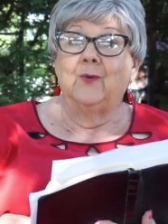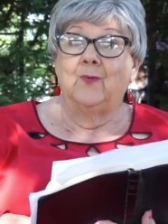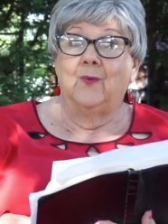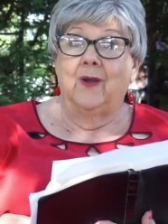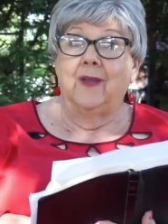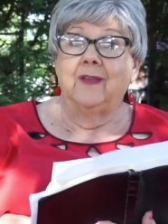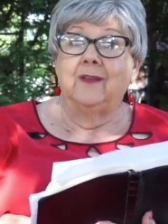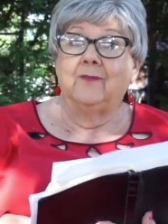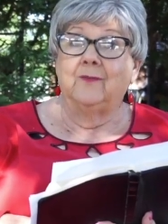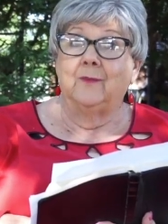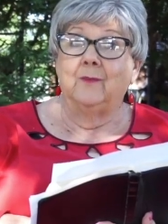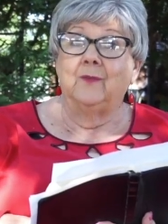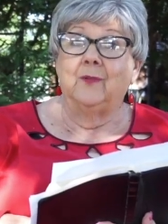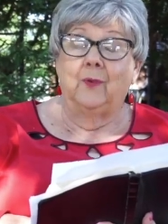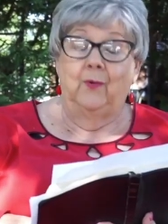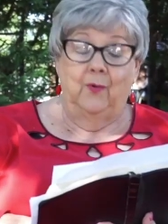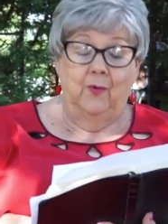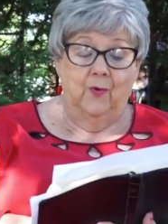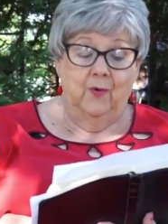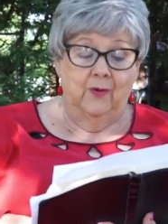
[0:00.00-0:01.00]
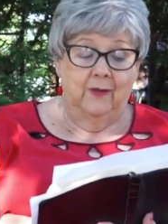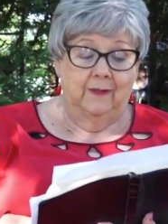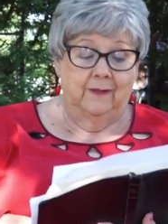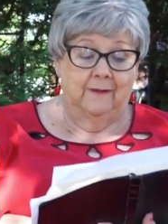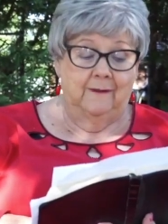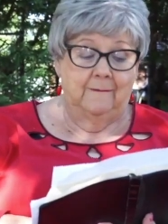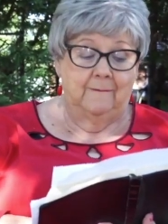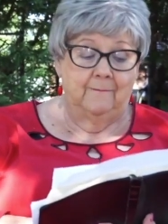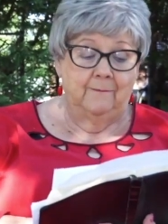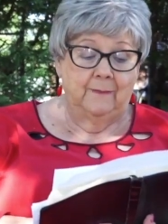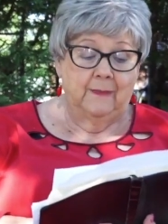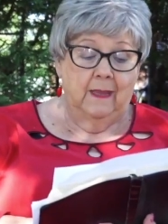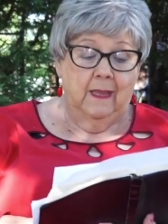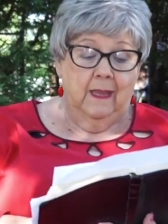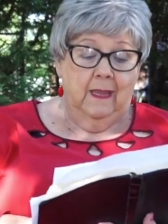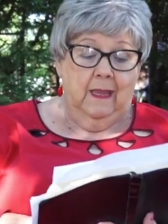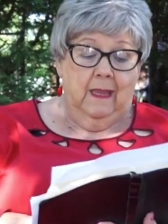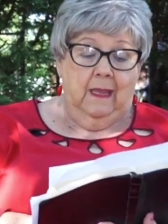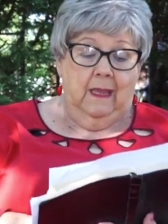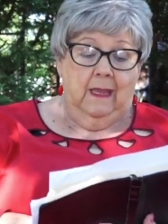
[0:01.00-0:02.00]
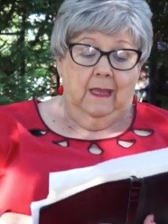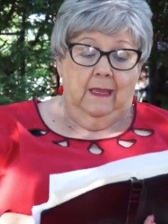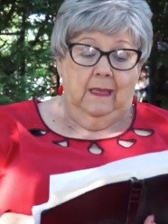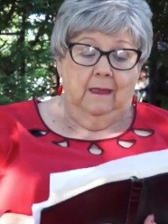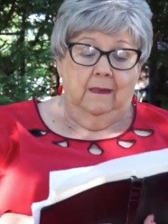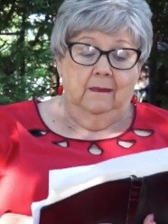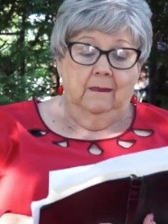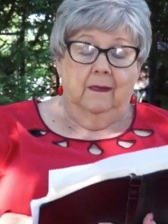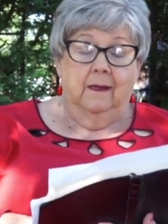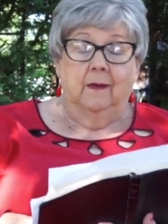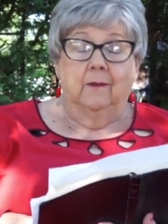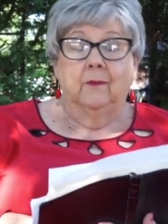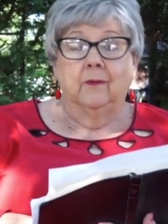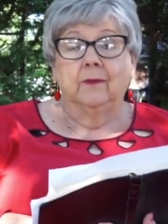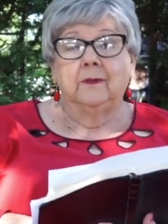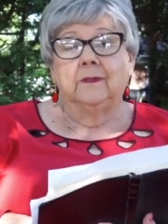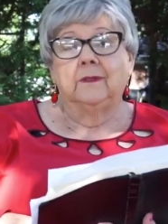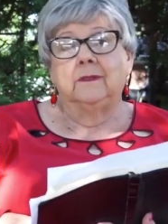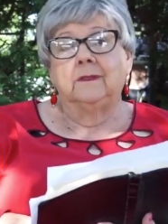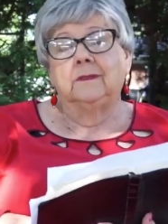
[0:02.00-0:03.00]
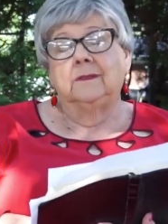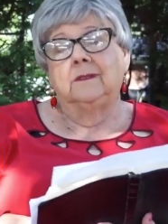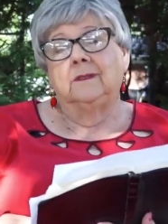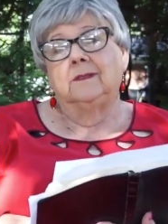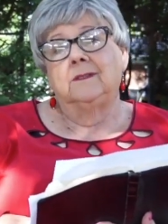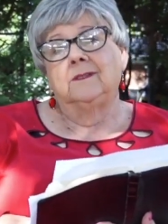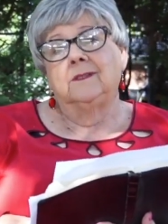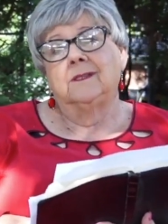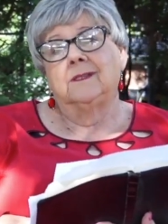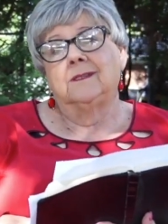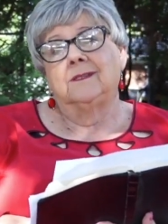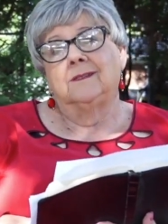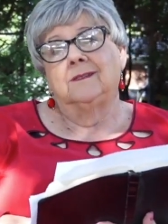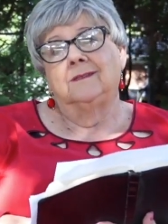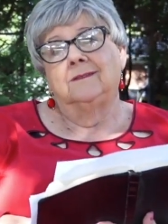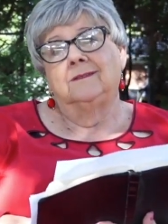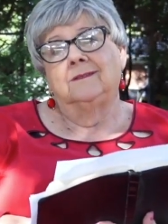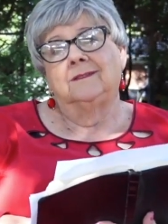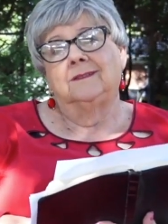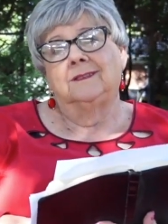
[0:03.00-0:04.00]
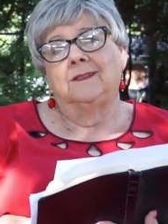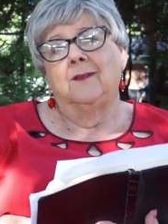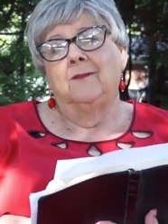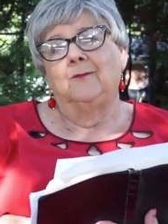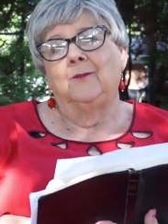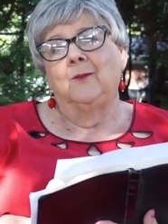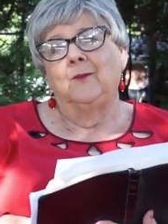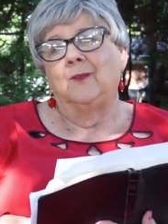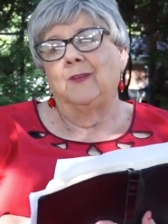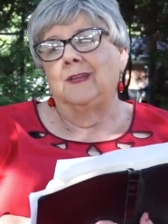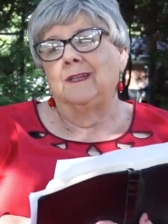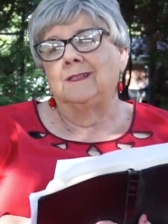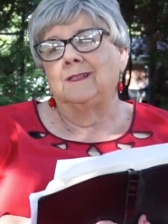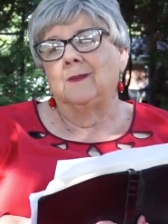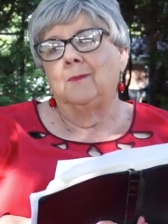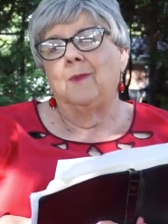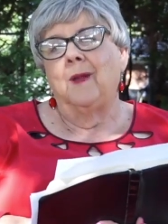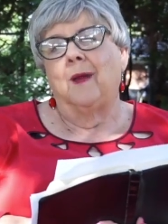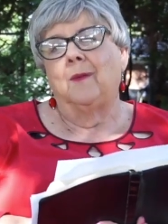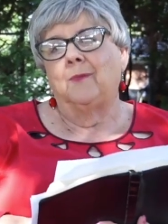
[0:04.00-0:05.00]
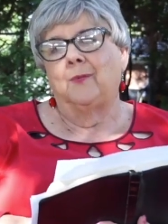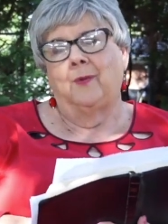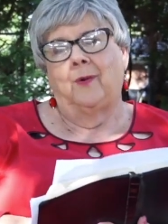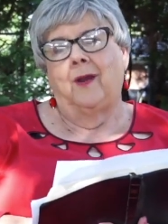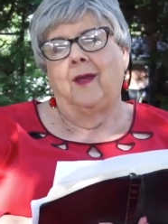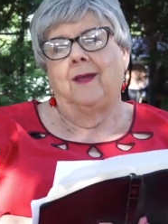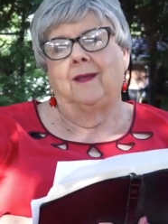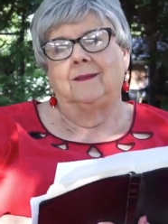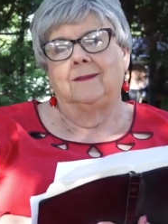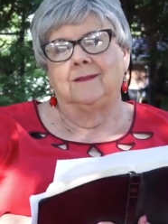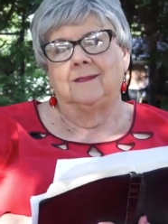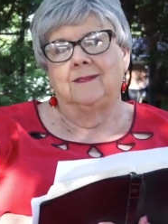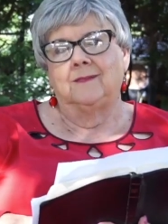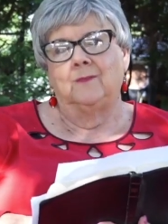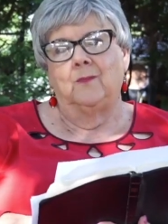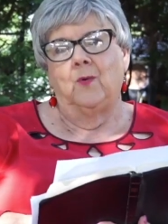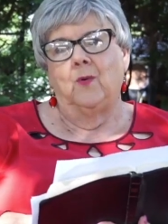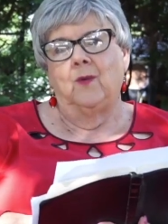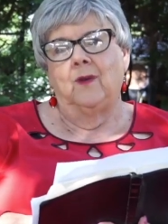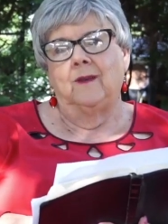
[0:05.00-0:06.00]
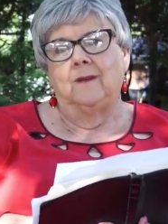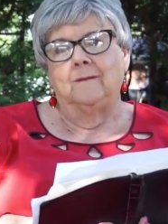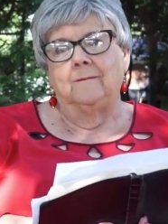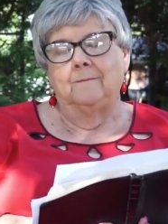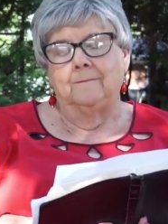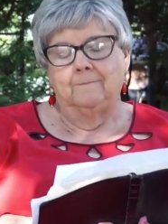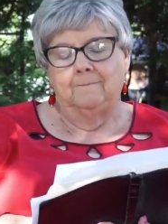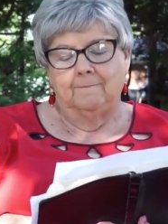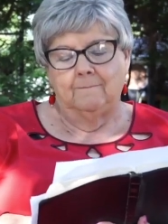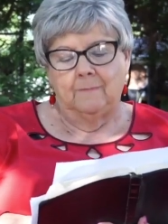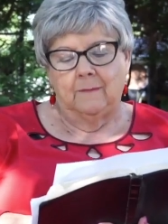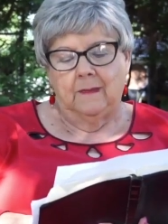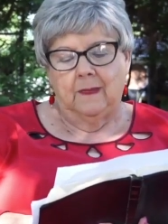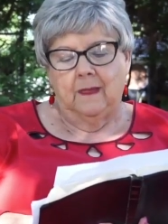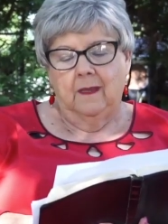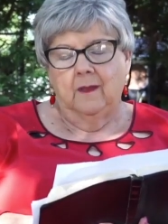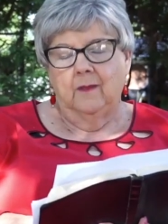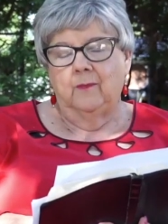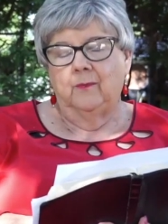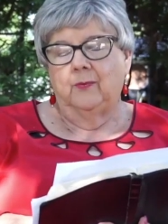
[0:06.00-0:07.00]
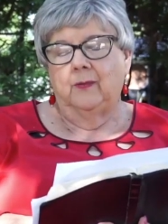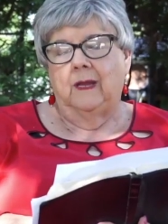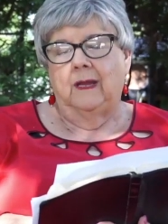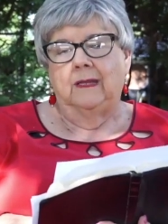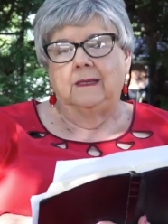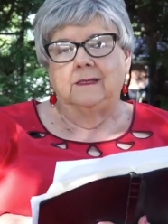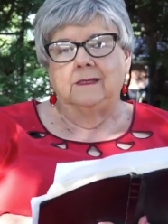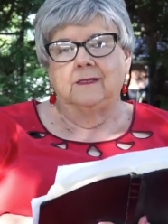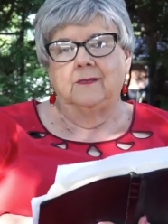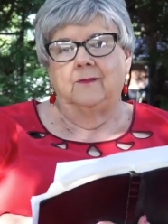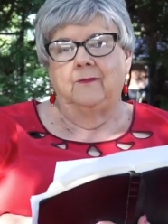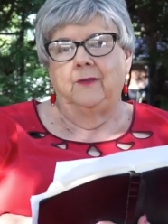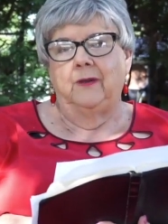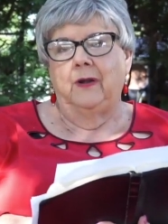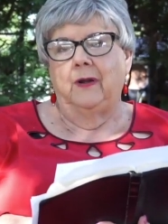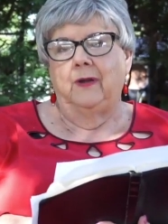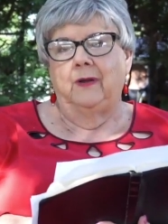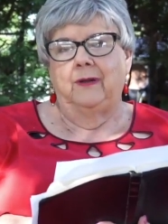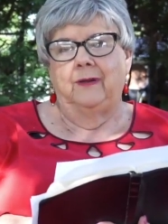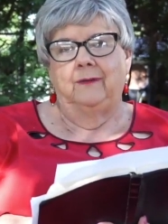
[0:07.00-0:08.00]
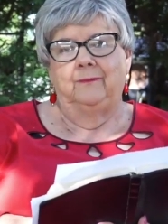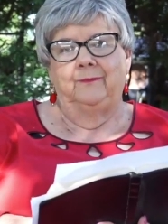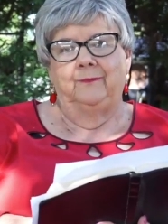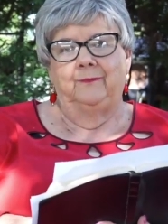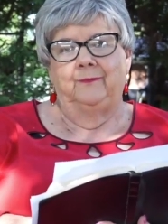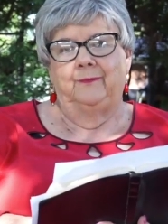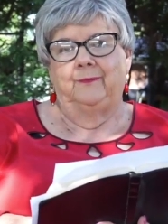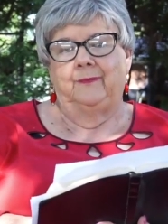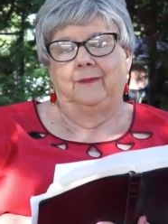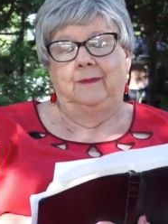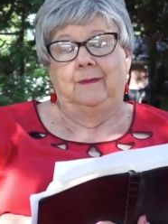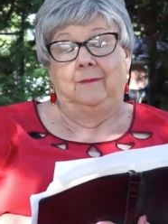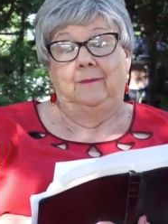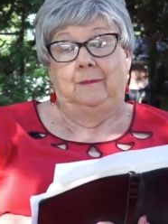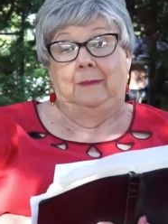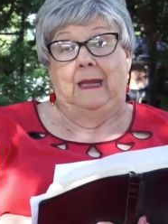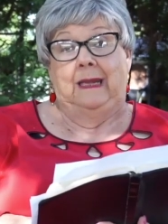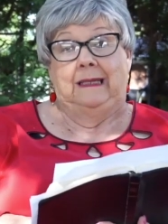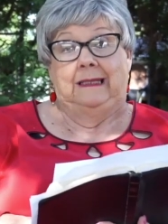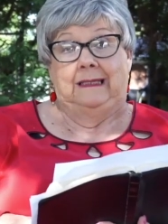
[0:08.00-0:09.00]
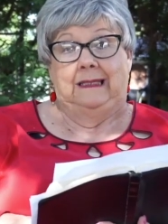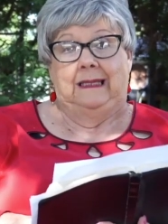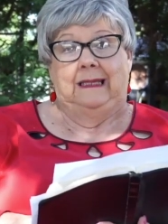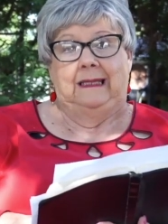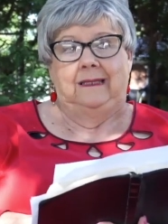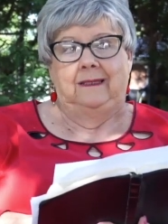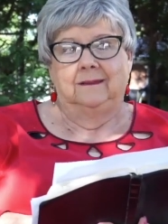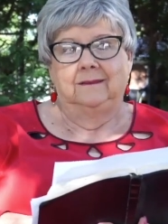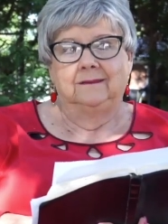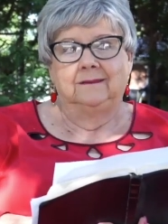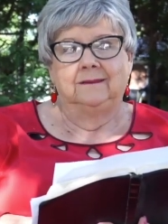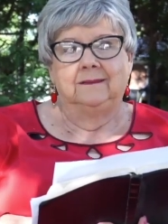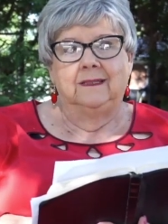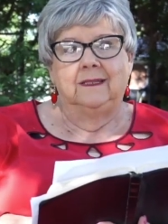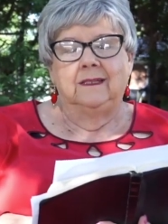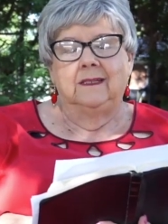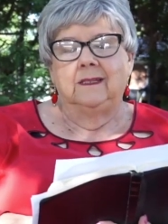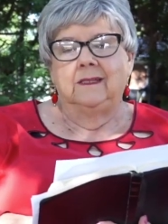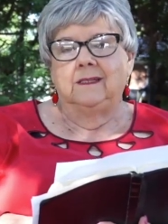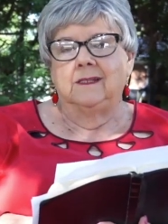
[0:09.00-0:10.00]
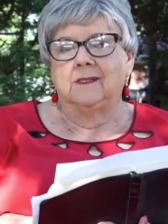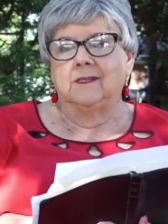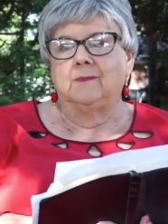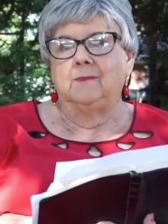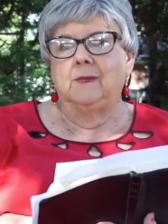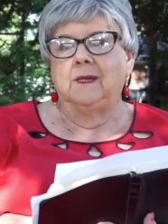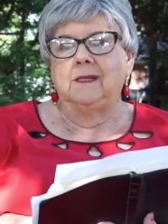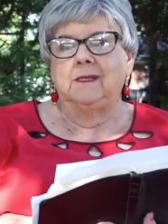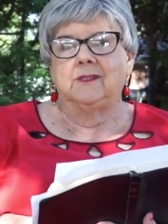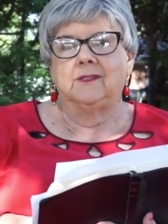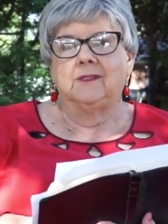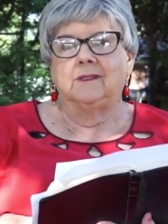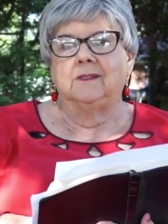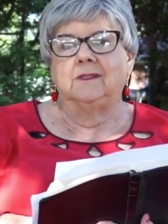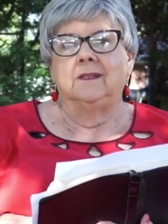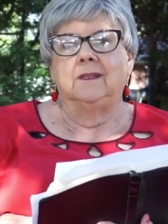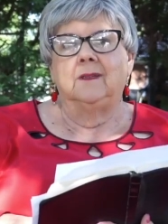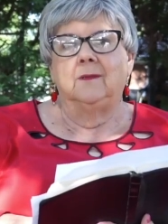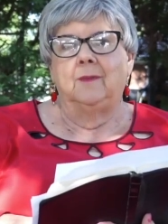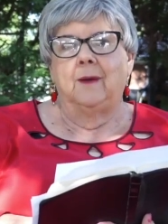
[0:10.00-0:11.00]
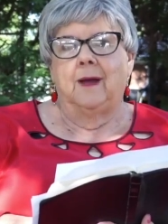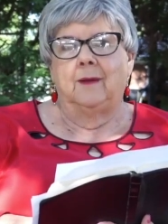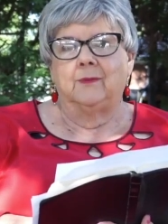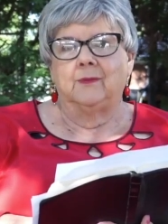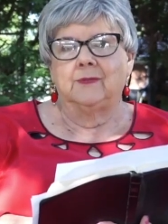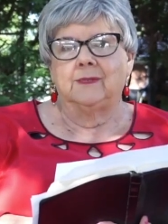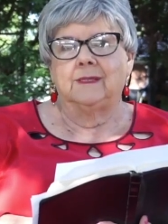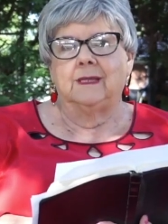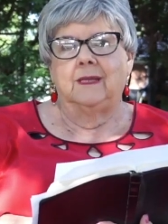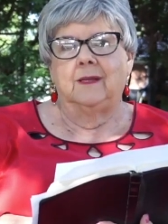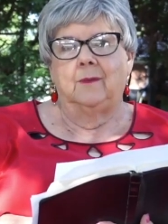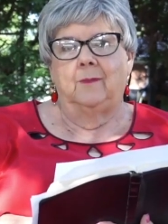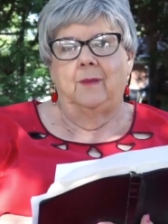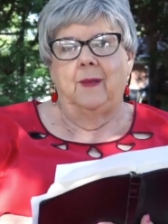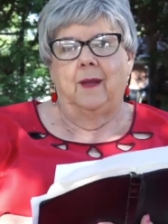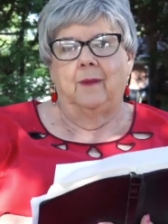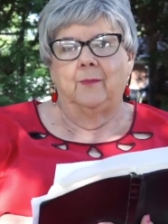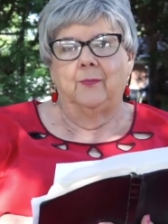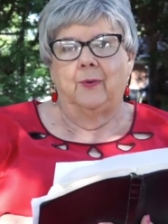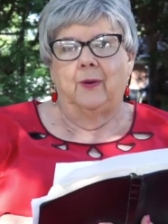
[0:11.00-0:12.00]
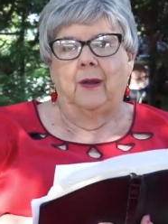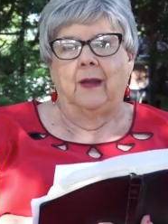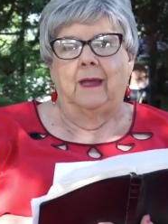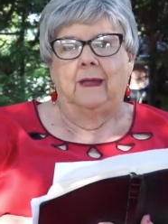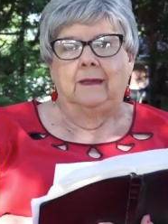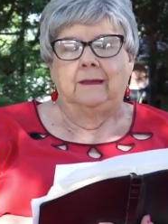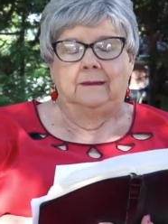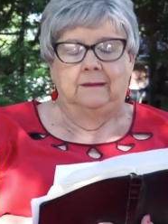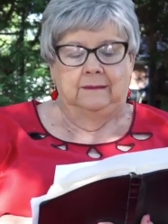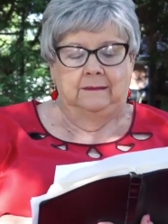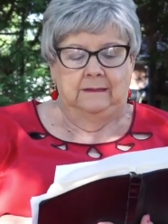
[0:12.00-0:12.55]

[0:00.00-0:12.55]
away from the Lord. And I want to just say a few things about pride this morning. Pride is a very bad thing. There's much in the Bible said about pride.